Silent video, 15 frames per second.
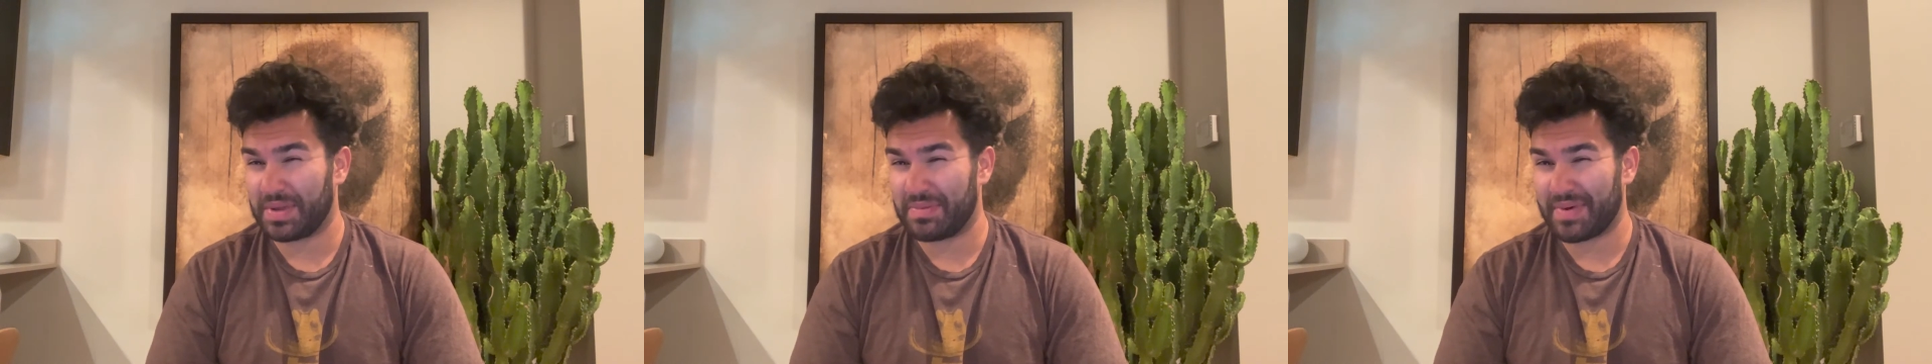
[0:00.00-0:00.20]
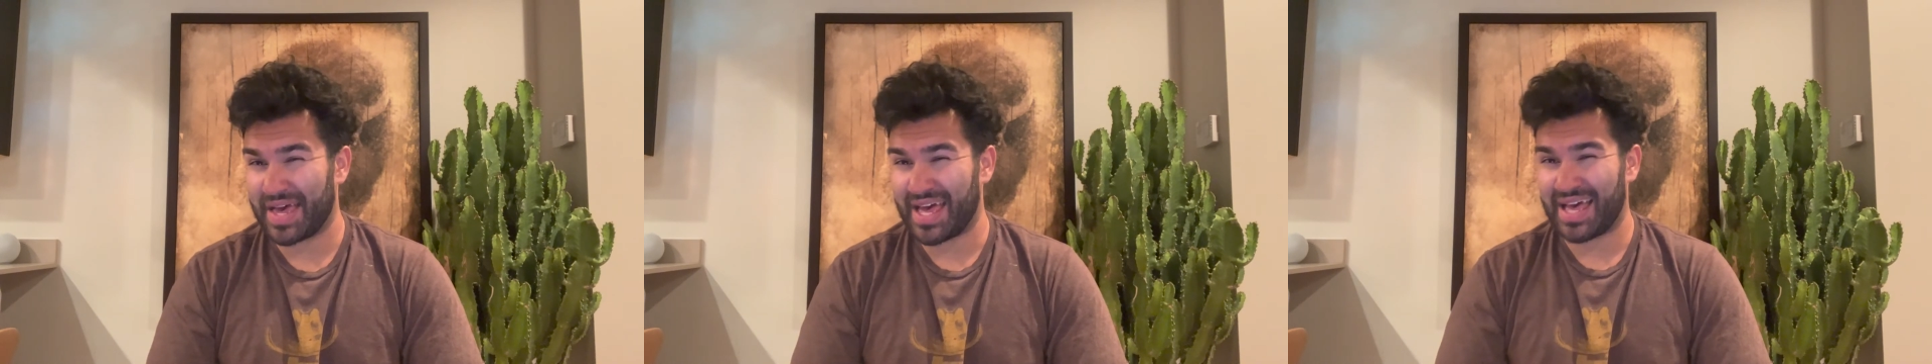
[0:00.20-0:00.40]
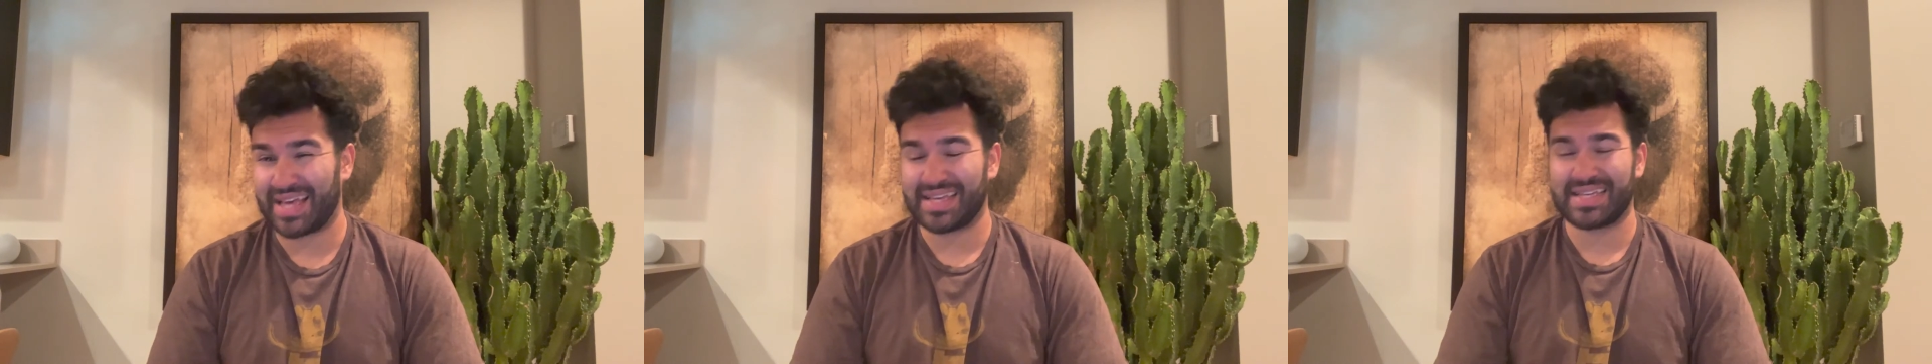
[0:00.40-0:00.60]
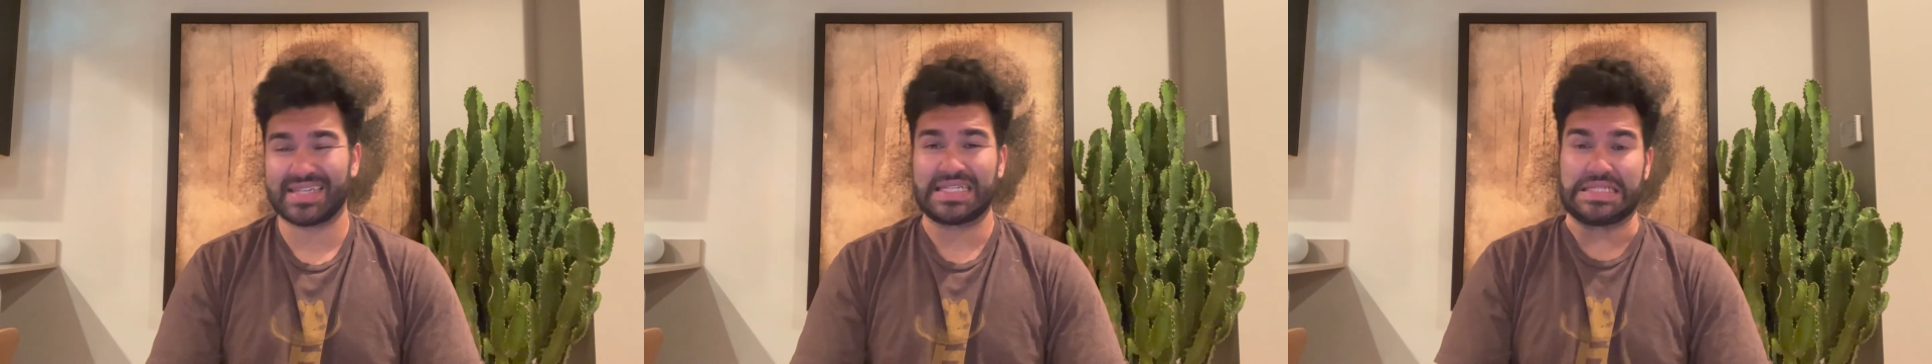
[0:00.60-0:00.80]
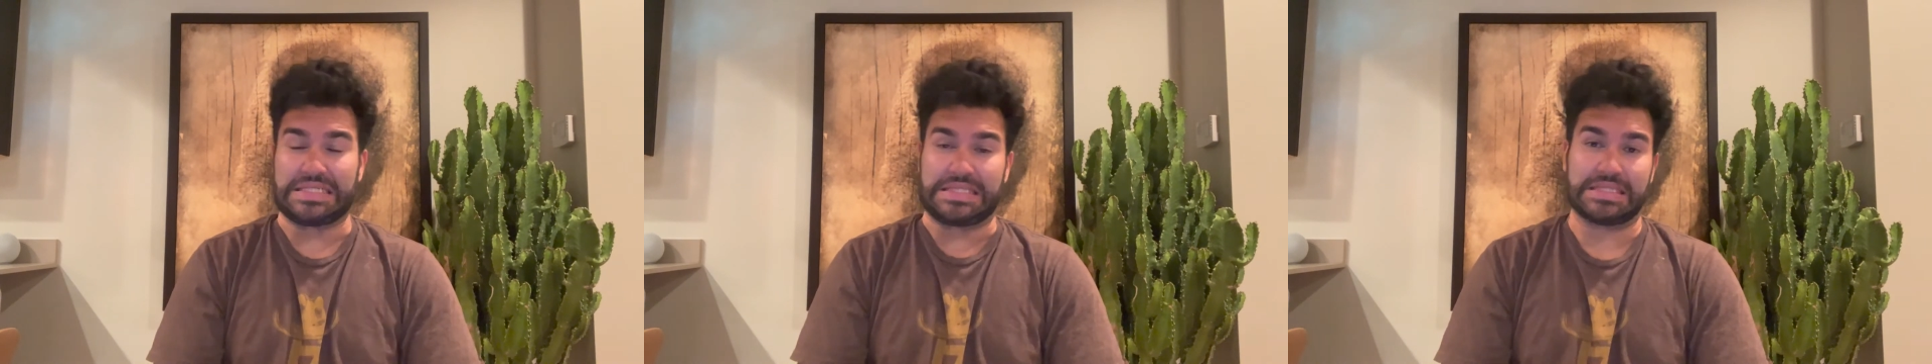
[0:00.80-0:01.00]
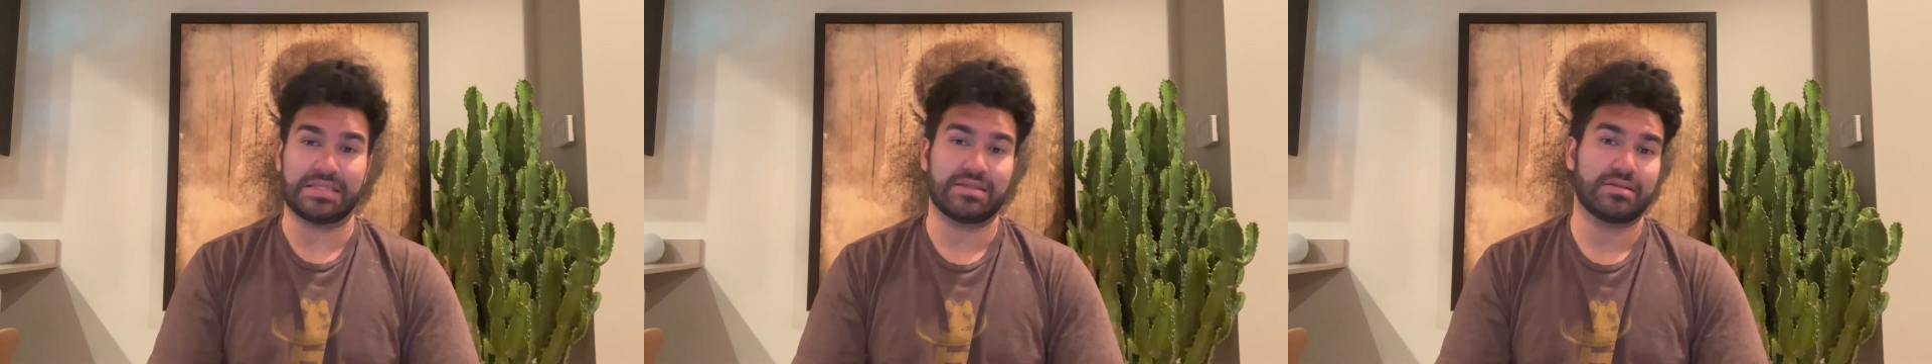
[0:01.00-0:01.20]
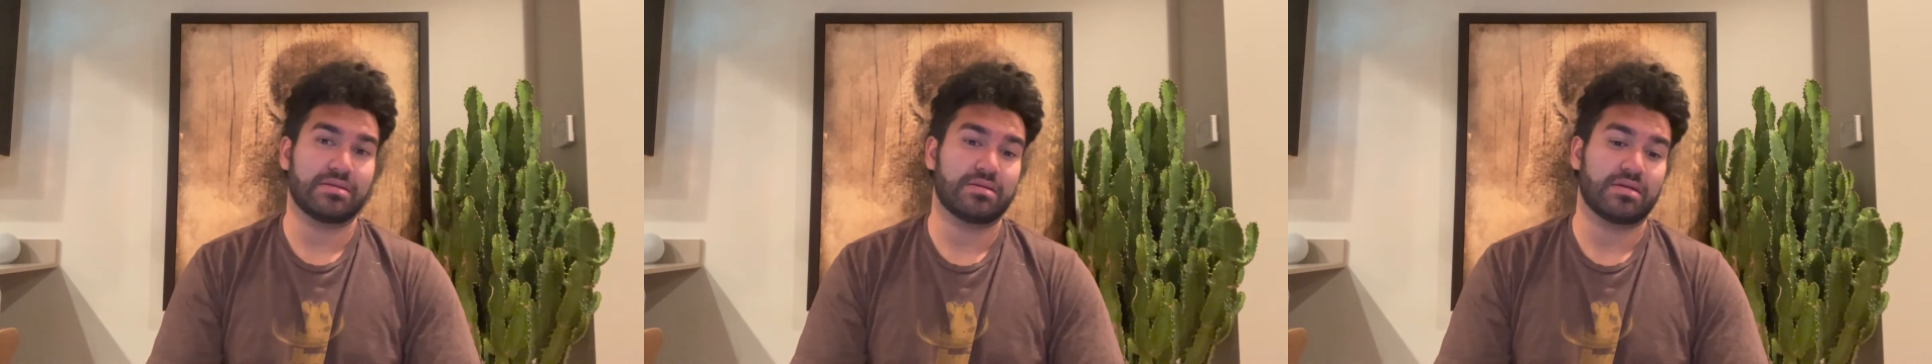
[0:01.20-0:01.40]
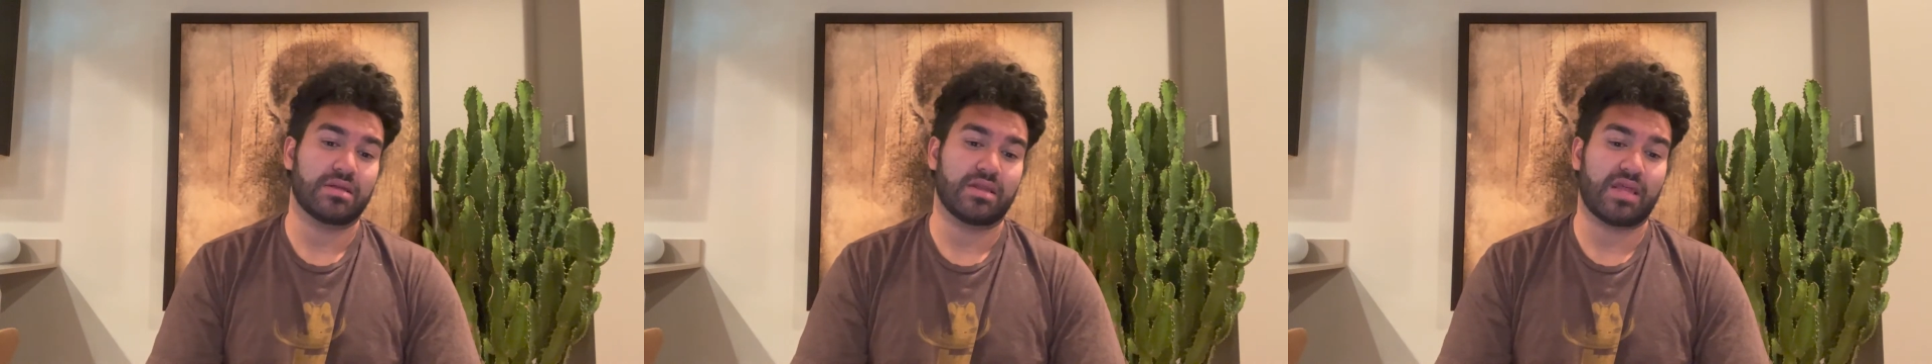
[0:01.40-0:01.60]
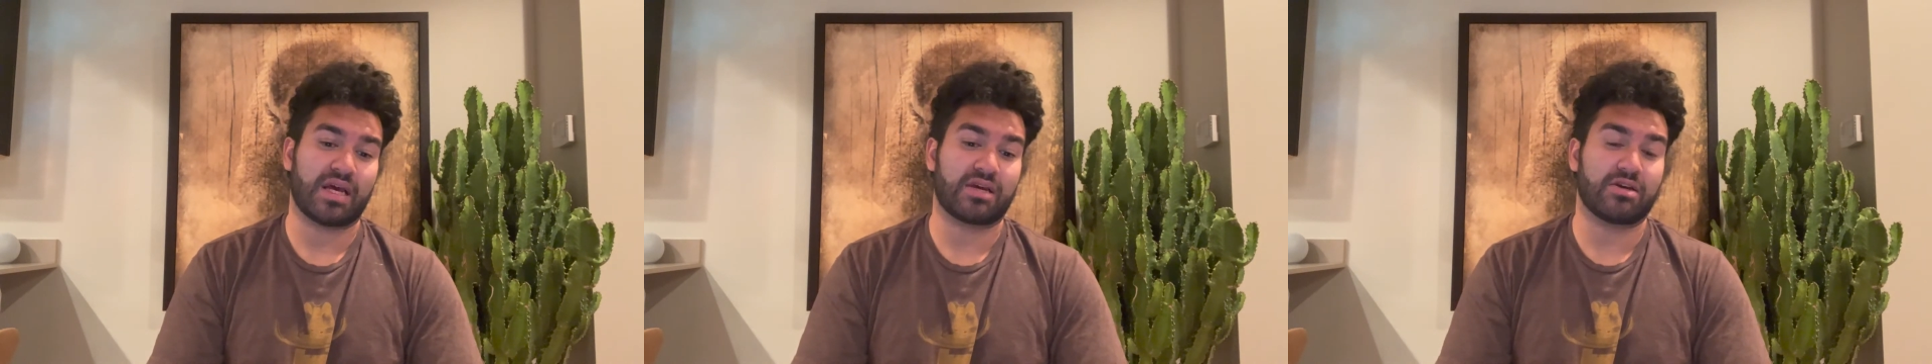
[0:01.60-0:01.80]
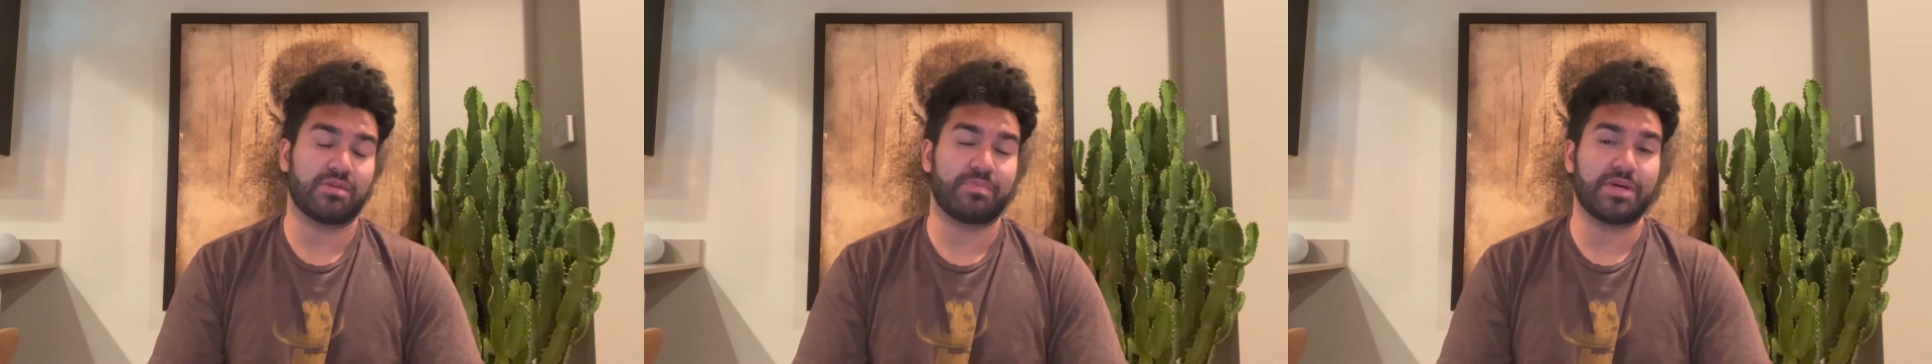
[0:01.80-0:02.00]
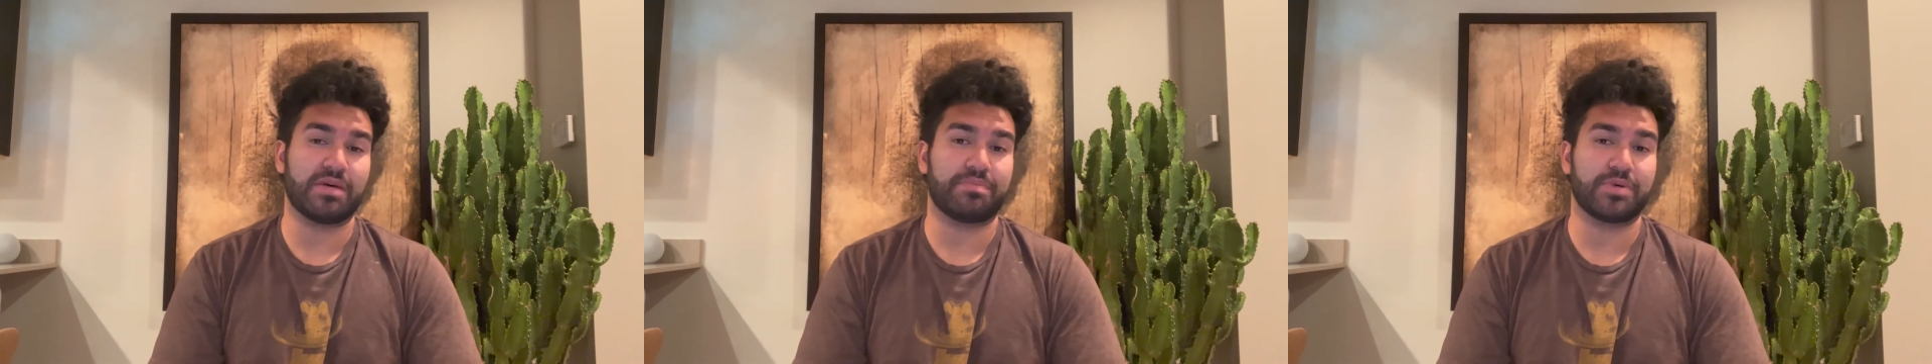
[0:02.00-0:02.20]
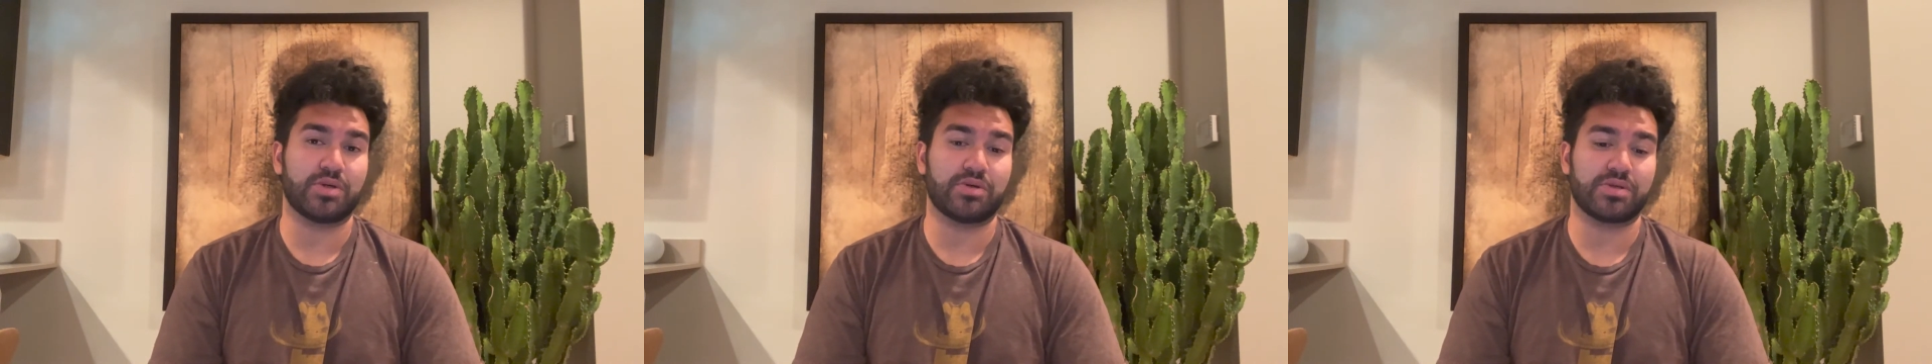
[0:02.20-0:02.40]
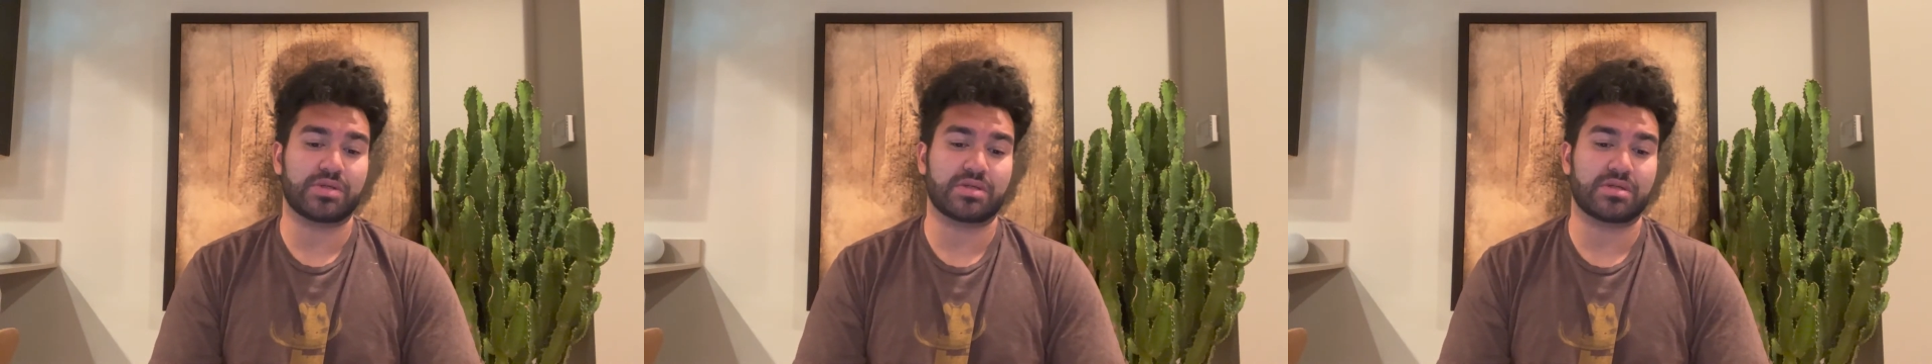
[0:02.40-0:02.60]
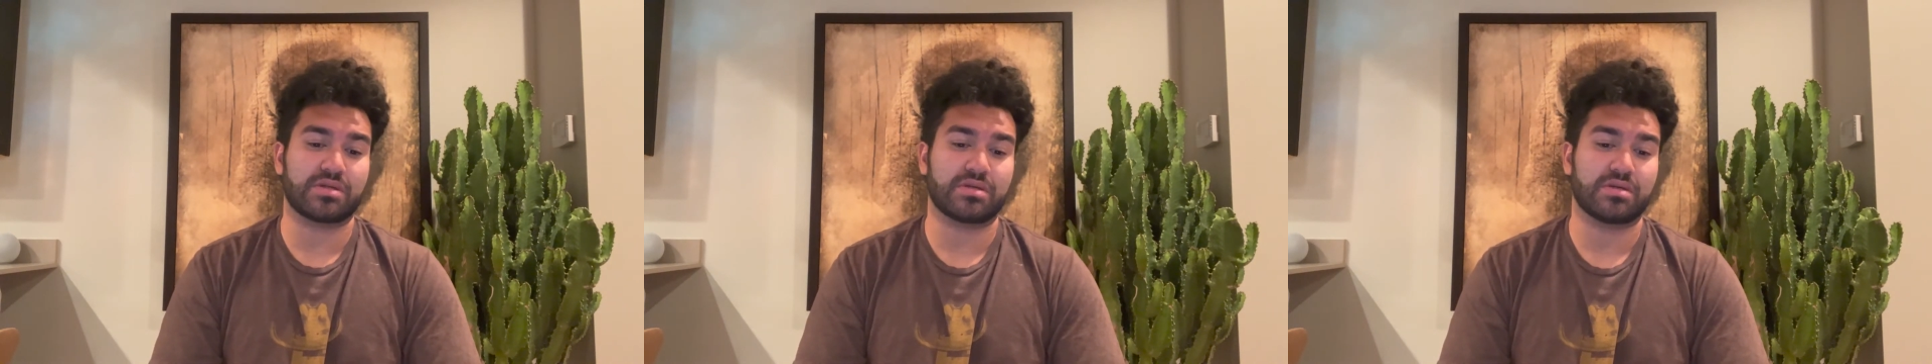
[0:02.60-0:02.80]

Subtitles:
back. That could be a boost.